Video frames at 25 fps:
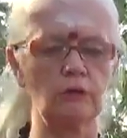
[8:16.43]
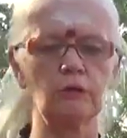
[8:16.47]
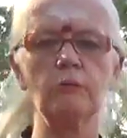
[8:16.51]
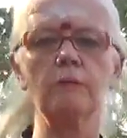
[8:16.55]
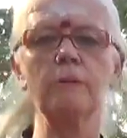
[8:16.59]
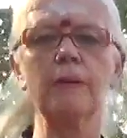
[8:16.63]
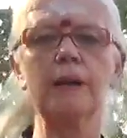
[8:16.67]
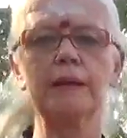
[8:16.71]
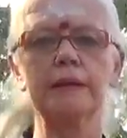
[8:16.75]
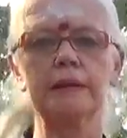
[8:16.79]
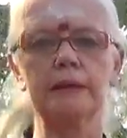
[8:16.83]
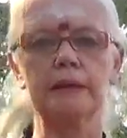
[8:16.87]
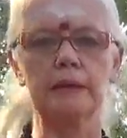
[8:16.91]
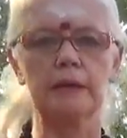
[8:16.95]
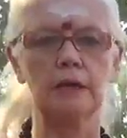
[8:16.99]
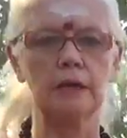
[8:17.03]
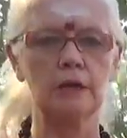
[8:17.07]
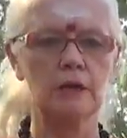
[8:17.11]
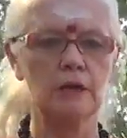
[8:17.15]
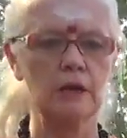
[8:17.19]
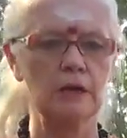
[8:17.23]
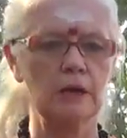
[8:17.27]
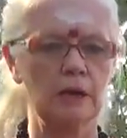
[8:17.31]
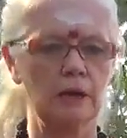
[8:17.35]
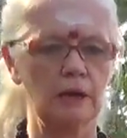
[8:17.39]
money
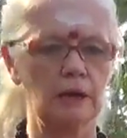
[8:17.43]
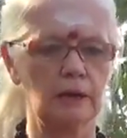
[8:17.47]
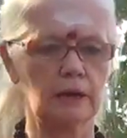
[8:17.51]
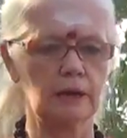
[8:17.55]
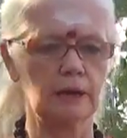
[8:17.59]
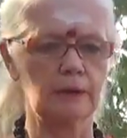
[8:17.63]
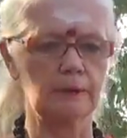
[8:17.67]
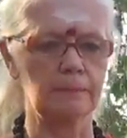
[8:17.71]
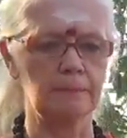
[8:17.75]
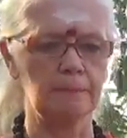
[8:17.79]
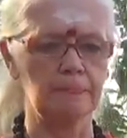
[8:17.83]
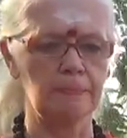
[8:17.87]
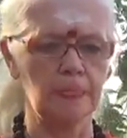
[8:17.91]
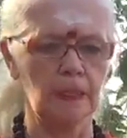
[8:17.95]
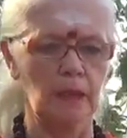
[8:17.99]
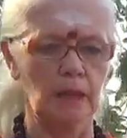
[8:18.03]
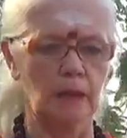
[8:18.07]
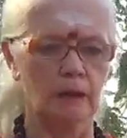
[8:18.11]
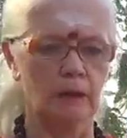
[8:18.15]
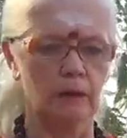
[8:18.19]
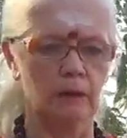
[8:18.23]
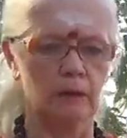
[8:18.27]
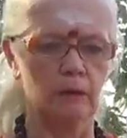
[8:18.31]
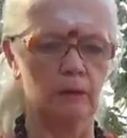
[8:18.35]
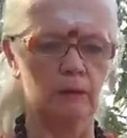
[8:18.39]

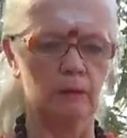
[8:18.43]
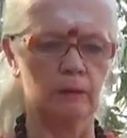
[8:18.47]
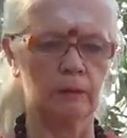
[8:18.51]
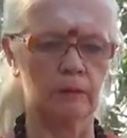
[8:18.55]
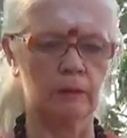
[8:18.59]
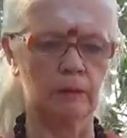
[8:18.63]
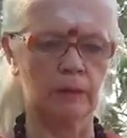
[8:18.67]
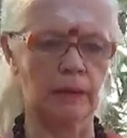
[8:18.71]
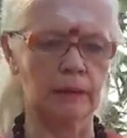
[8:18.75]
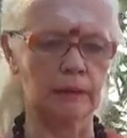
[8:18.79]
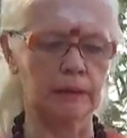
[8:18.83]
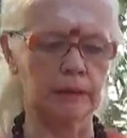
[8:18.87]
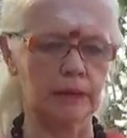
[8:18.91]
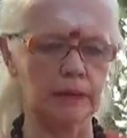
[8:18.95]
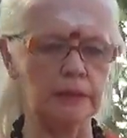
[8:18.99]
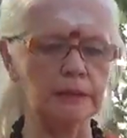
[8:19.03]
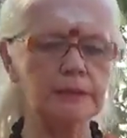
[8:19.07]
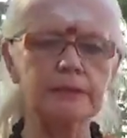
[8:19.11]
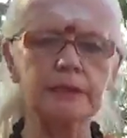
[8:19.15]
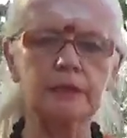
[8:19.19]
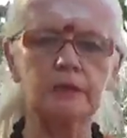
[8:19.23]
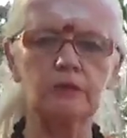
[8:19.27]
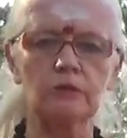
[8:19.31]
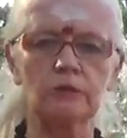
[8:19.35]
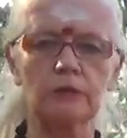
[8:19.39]
and
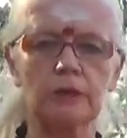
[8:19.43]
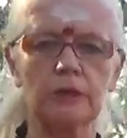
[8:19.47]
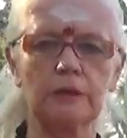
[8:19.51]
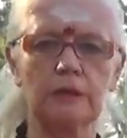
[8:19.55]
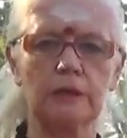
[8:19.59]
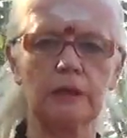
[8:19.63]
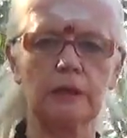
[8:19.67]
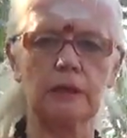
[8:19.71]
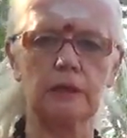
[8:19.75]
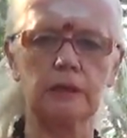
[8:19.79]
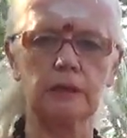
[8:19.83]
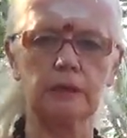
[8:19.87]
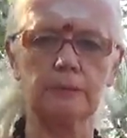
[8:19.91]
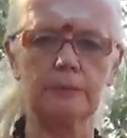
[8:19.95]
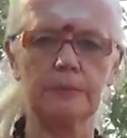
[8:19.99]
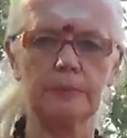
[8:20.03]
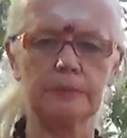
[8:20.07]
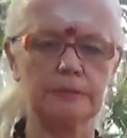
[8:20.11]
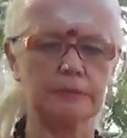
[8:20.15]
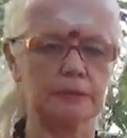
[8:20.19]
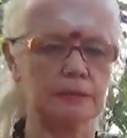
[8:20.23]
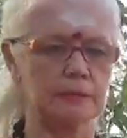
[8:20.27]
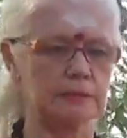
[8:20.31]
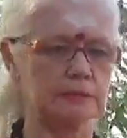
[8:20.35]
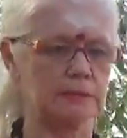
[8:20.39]
insecurity in a
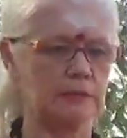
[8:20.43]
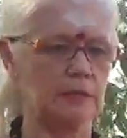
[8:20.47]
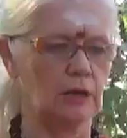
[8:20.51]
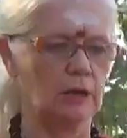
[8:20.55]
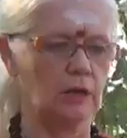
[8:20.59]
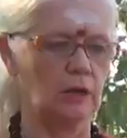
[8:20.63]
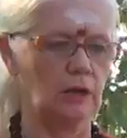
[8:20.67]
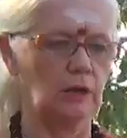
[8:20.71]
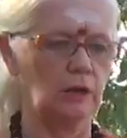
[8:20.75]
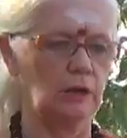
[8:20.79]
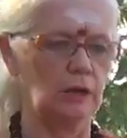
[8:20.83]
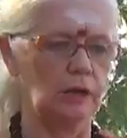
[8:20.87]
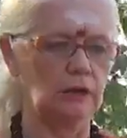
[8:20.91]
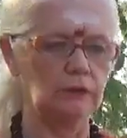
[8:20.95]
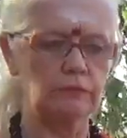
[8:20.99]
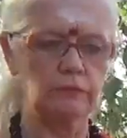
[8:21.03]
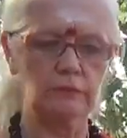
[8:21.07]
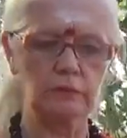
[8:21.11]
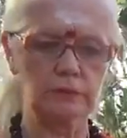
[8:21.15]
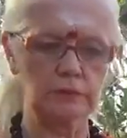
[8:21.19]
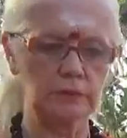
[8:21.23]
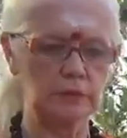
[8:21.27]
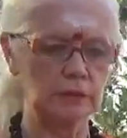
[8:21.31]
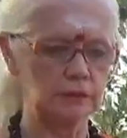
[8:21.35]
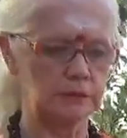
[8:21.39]
business. It
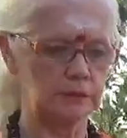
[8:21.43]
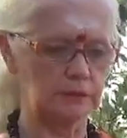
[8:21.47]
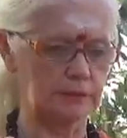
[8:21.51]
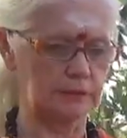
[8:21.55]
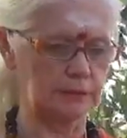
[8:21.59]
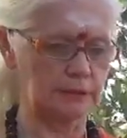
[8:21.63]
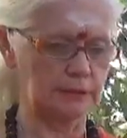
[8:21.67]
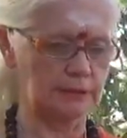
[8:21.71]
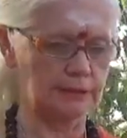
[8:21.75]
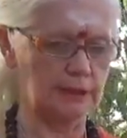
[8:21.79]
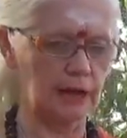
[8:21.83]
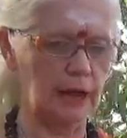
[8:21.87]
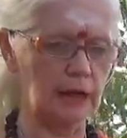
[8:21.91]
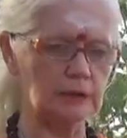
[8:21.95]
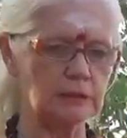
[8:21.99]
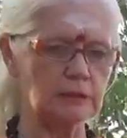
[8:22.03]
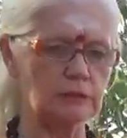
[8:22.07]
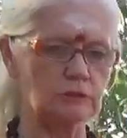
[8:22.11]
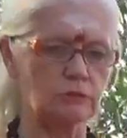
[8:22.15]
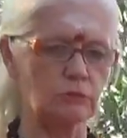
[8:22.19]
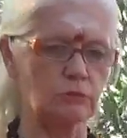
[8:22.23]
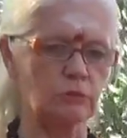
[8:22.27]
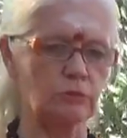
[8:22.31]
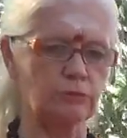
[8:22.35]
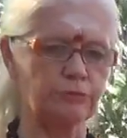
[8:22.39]
starts
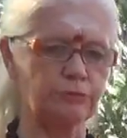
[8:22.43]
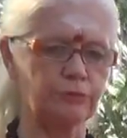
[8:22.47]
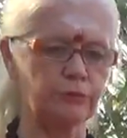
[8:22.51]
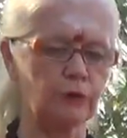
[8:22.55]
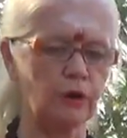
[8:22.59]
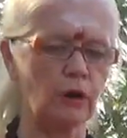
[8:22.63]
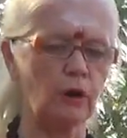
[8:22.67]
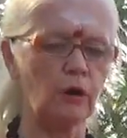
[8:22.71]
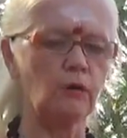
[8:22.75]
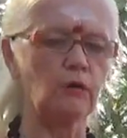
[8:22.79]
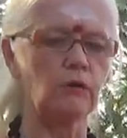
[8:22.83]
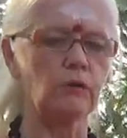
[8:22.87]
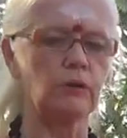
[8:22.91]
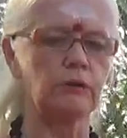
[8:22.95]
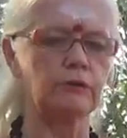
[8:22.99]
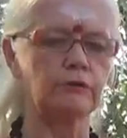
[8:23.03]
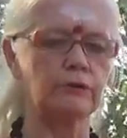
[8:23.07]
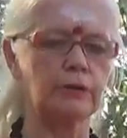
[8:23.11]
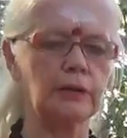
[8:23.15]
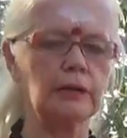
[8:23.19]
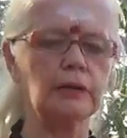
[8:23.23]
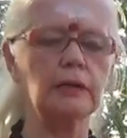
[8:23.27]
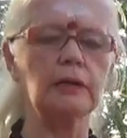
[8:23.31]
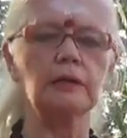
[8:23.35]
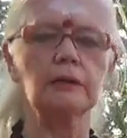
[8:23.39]
to flow
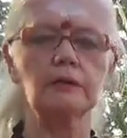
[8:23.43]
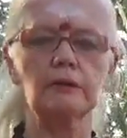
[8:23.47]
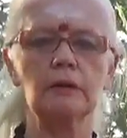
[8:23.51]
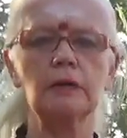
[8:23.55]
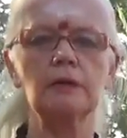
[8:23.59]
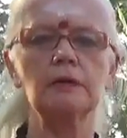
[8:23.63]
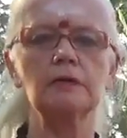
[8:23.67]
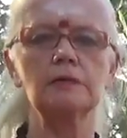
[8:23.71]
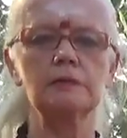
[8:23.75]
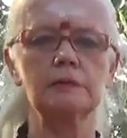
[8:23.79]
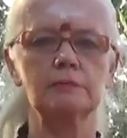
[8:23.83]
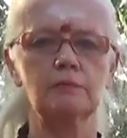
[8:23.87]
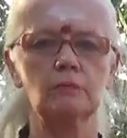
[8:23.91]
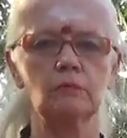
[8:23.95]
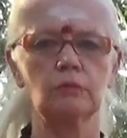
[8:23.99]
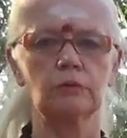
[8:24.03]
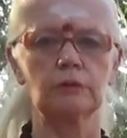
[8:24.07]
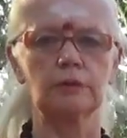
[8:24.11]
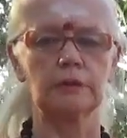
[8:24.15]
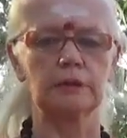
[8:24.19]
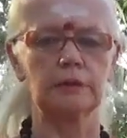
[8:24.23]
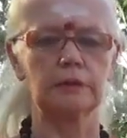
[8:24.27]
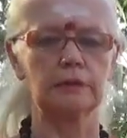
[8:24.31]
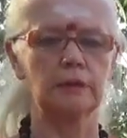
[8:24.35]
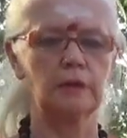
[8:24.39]
really, really
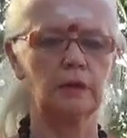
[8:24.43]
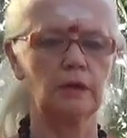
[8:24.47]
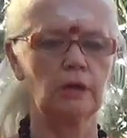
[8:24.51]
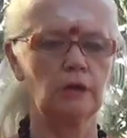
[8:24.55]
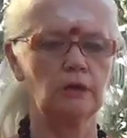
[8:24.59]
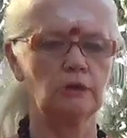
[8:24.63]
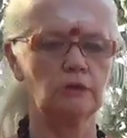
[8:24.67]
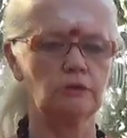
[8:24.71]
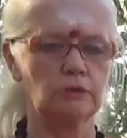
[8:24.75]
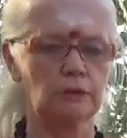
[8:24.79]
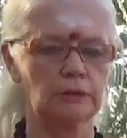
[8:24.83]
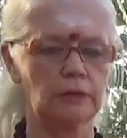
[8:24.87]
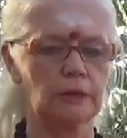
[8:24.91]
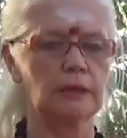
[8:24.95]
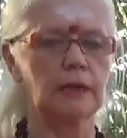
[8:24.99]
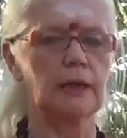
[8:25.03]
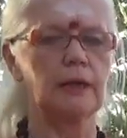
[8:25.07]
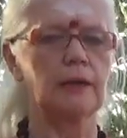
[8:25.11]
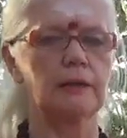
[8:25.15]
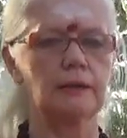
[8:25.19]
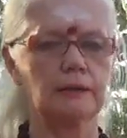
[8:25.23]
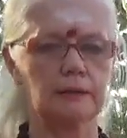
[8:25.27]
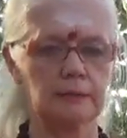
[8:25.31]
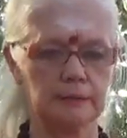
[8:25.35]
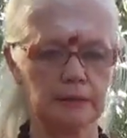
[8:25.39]
smoothly. So then
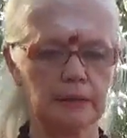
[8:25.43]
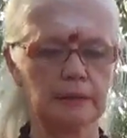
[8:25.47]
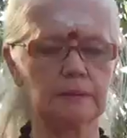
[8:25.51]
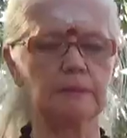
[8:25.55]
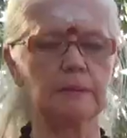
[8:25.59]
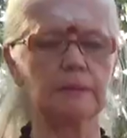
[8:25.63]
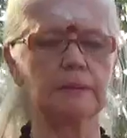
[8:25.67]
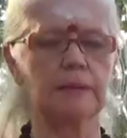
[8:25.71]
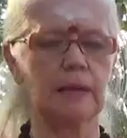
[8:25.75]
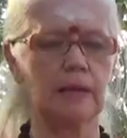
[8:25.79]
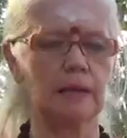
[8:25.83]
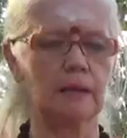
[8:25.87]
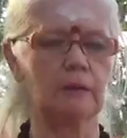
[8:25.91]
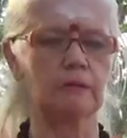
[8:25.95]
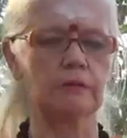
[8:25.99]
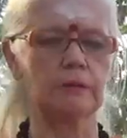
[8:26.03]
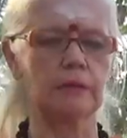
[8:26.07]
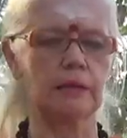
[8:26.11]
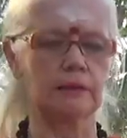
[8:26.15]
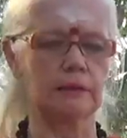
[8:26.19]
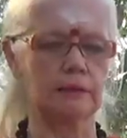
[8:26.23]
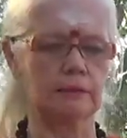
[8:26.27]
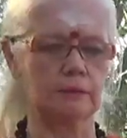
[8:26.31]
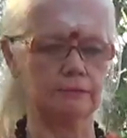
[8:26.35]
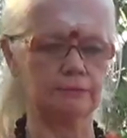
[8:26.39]
let me tell you
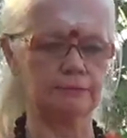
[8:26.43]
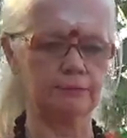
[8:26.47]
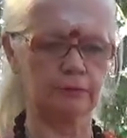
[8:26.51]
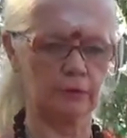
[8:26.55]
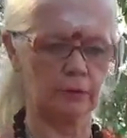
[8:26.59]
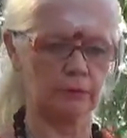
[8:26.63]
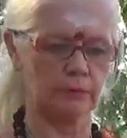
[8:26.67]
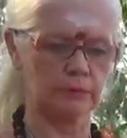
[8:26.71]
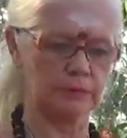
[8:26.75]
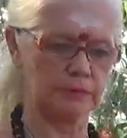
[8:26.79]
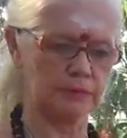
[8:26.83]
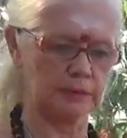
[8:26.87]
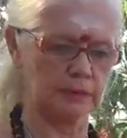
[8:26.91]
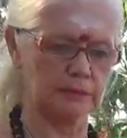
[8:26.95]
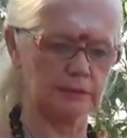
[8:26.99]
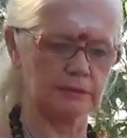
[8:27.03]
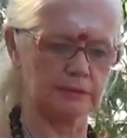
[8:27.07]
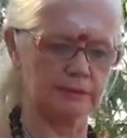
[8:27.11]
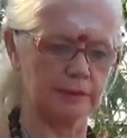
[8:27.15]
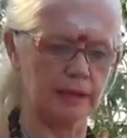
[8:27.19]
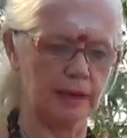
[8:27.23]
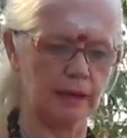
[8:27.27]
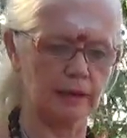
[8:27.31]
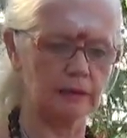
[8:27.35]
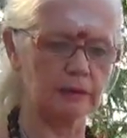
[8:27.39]
that since
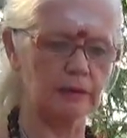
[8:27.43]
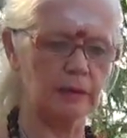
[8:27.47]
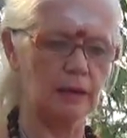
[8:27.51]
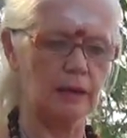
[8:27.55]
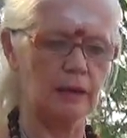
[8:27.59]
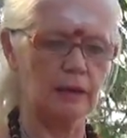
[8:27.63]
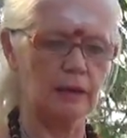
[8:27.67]
then